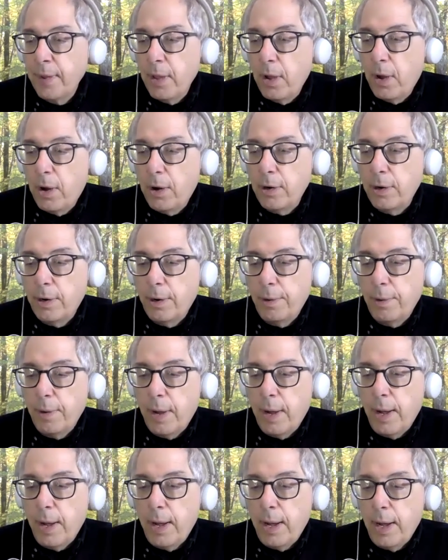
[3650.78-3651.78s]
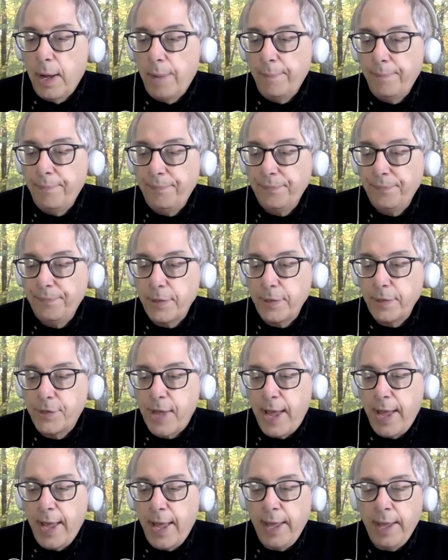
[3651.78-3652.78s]
are um,
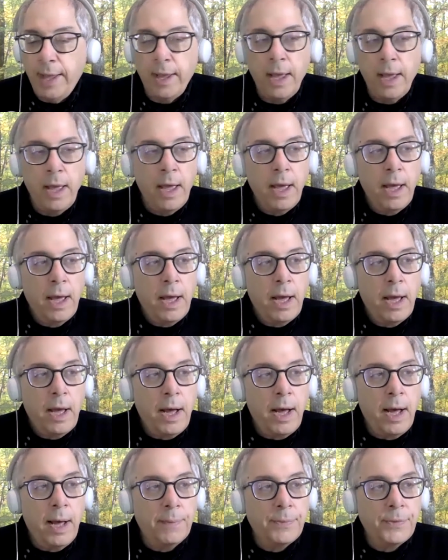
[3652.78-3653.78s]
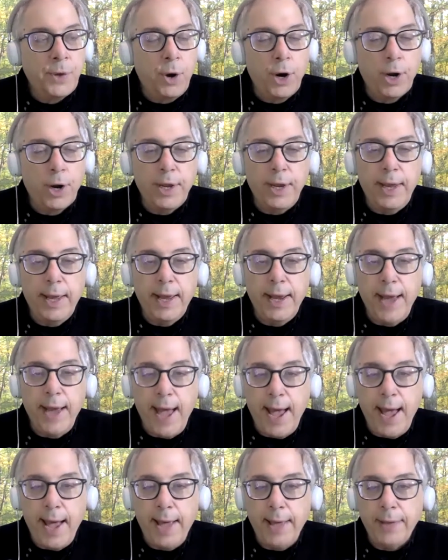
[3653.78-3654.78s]
saying uh, targeting an
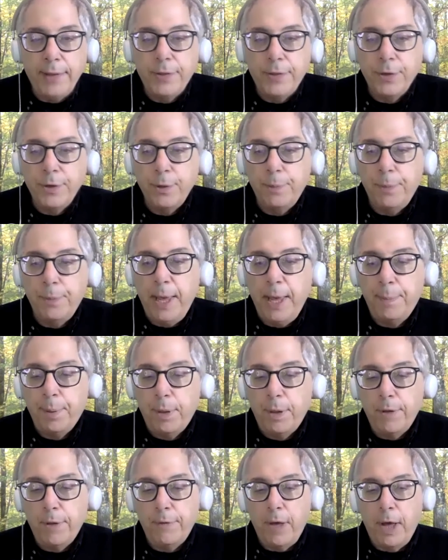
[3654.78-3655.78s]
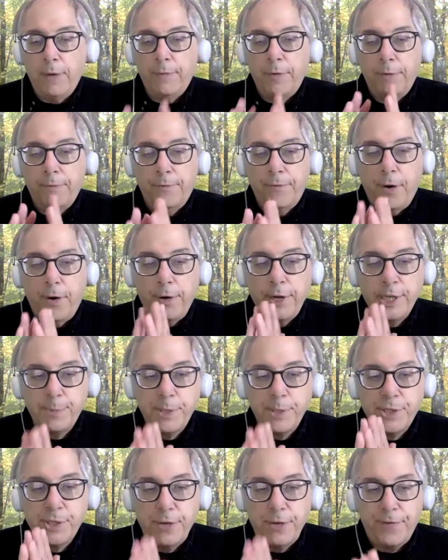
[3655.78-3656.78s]
ad to people of a very
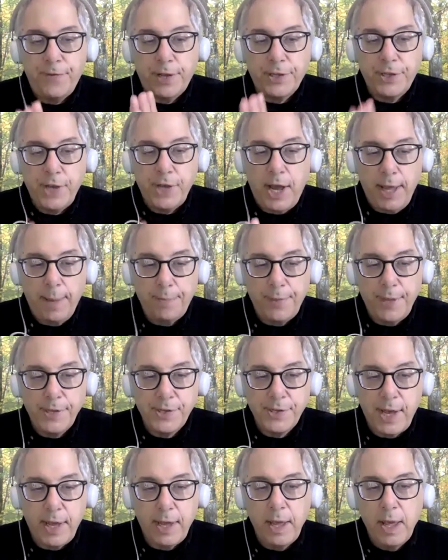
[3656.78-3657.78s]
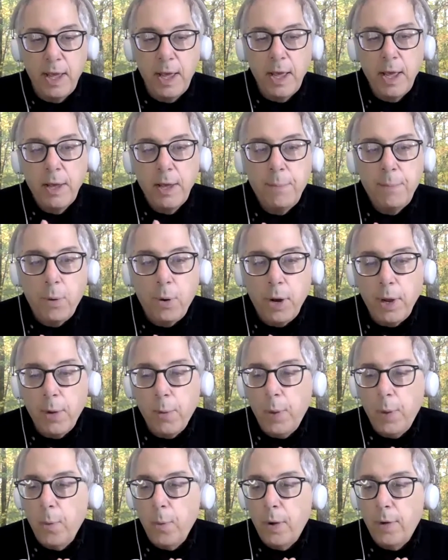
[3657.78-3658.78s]
specific type, they say, "Boy,
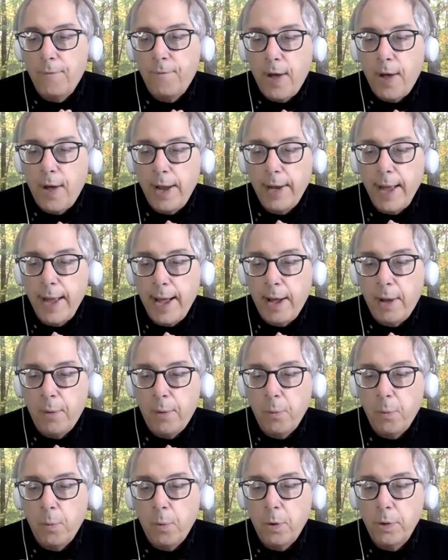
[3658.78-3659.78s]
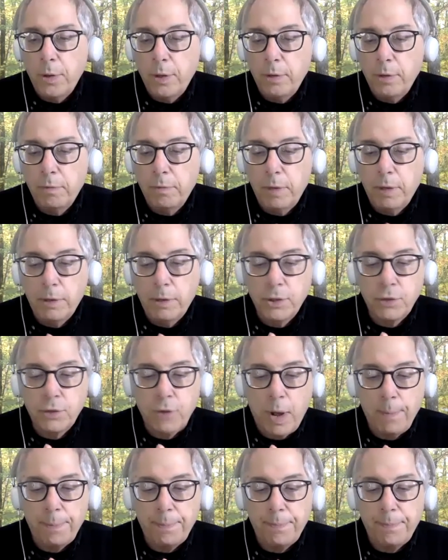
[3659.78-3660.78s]
we want to find out where the real
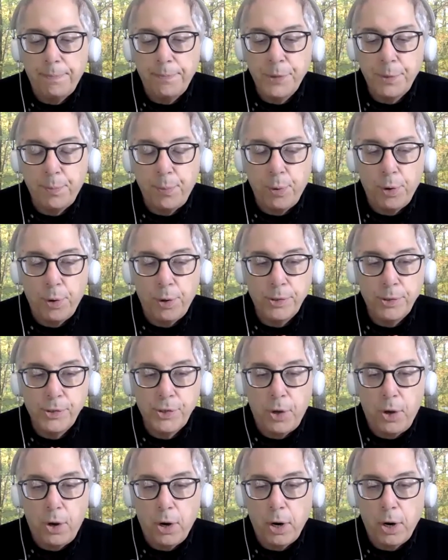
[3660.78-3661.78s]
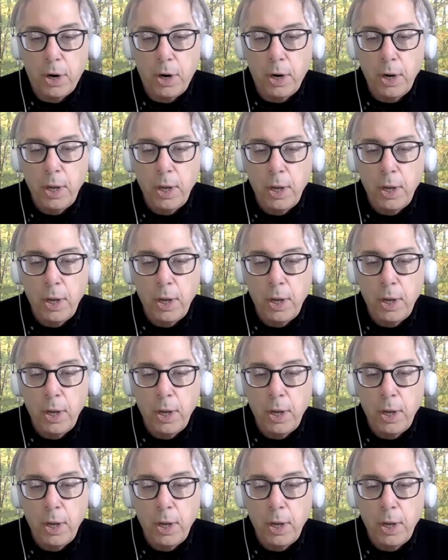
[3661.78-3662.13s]
Trump supporters are."